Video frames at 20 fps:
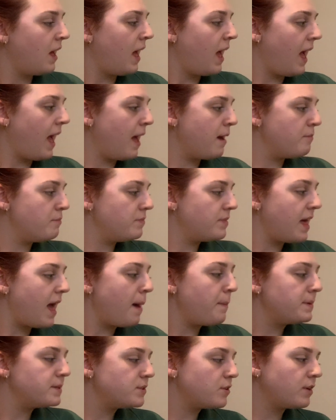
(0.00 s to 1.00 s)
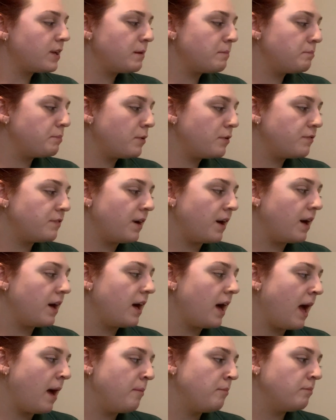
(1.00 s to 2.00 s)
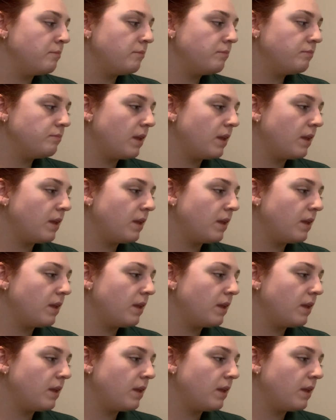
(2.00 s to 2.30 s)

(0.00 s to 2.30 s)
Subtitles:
The episodic buffer